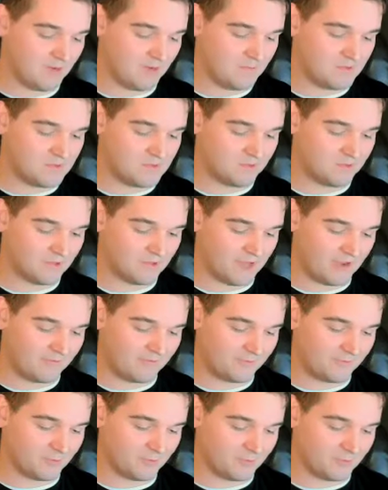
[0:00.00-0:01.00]
of people
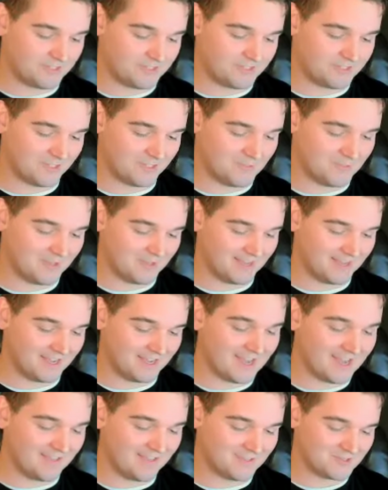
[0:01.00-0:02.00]
afterwards, they'll be like,
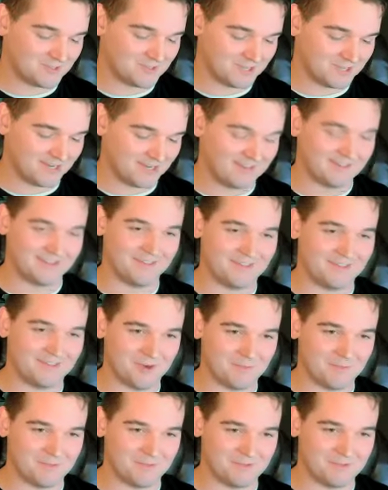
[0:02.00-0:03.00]
hey, this is kind of like
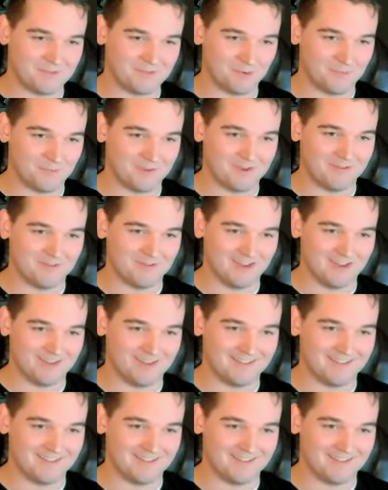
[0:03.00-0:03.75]
therapy for me, right?